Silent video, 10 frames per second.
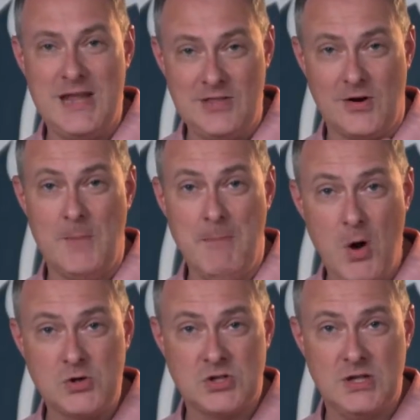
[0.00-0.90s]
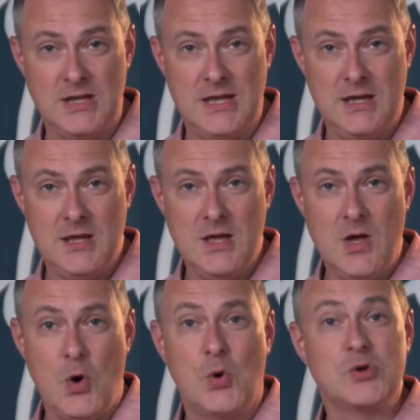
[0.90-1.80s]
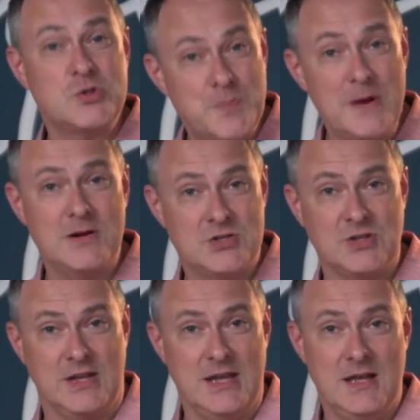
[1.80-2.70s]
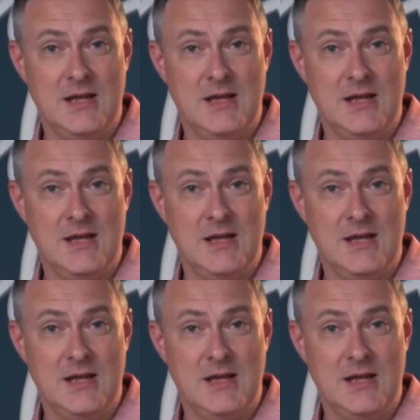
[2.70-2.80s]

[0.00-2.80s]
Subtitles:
either emotionally or spiritually,